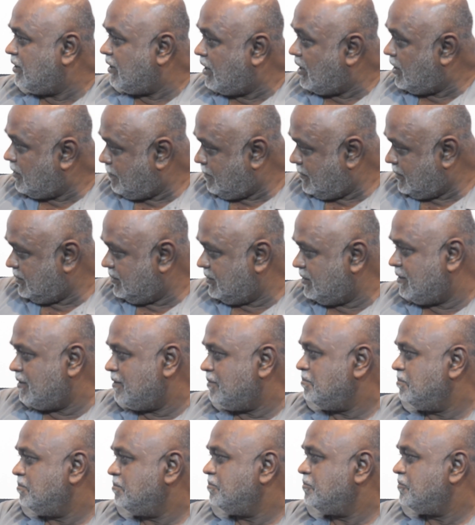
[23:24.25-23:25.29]
harbor
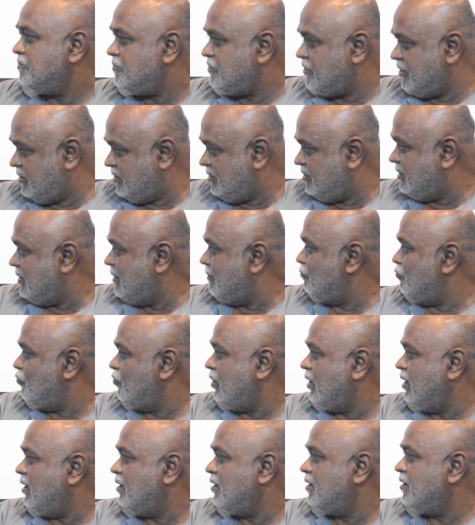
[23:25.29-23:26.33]
them, treat
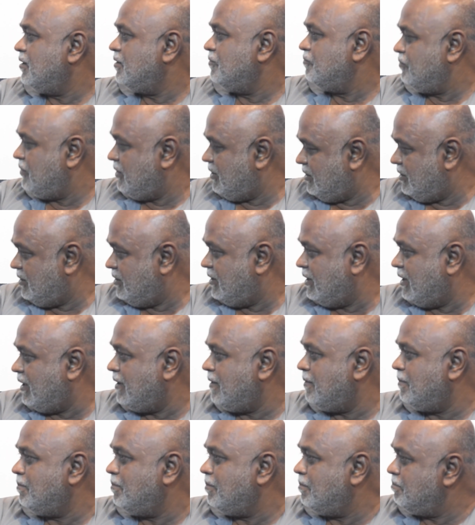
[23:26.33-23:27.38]
them well, feed
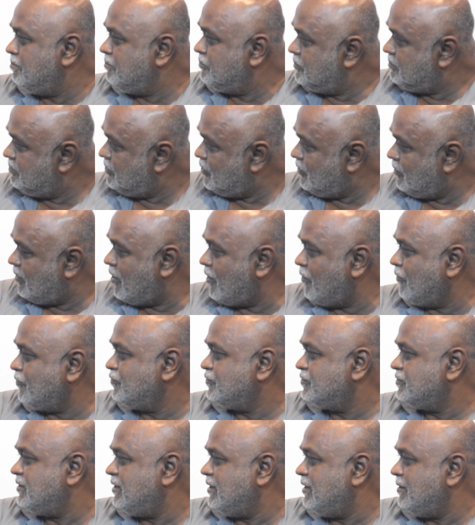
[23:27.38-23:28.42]
them,
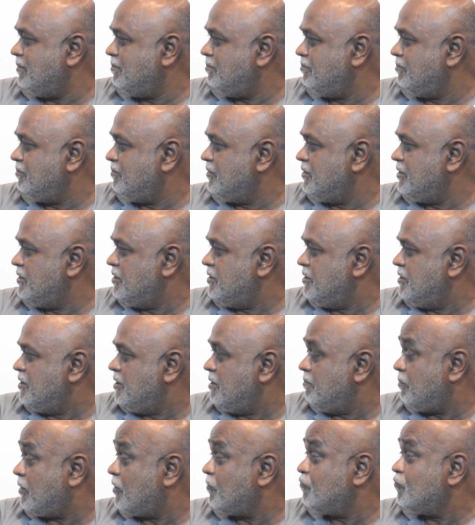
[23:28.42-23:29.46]
house them.
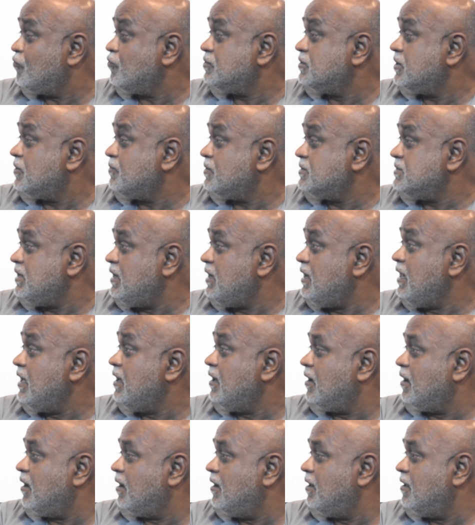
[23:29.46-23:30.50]
But of course that was
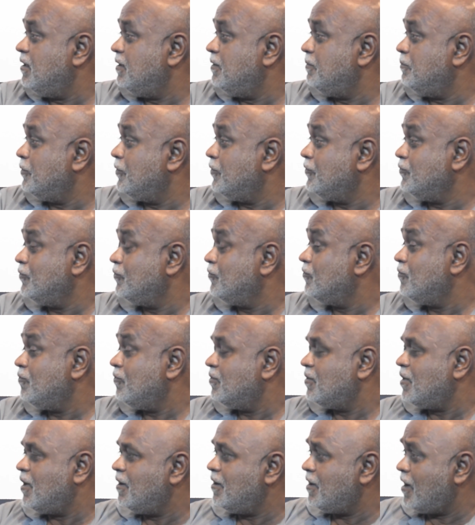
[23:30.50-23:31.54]
illegal, because you
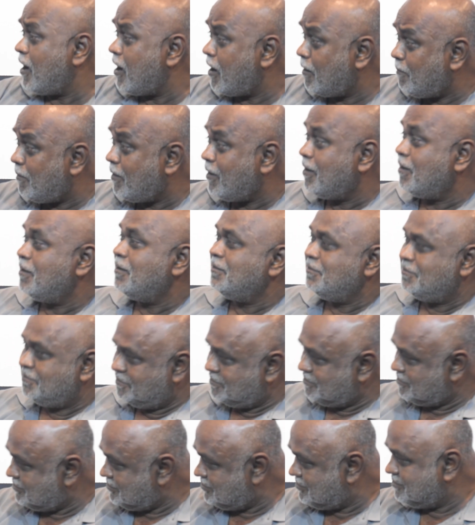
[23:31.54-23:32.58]
could not harbor
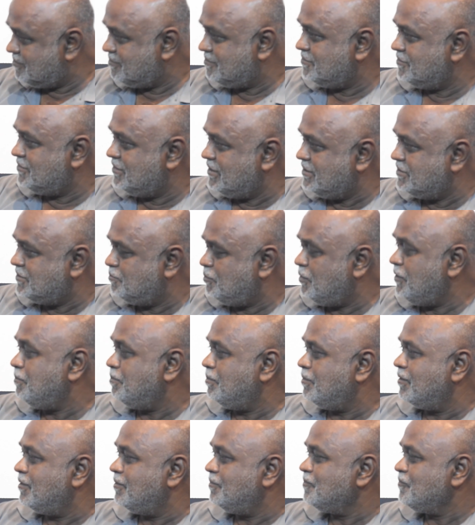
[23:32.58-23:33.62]
these
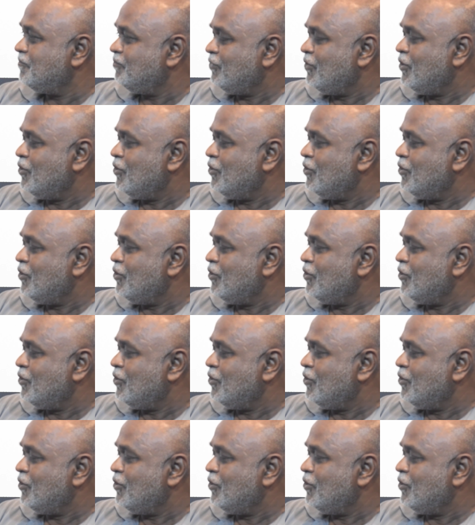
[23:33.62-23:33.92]
people.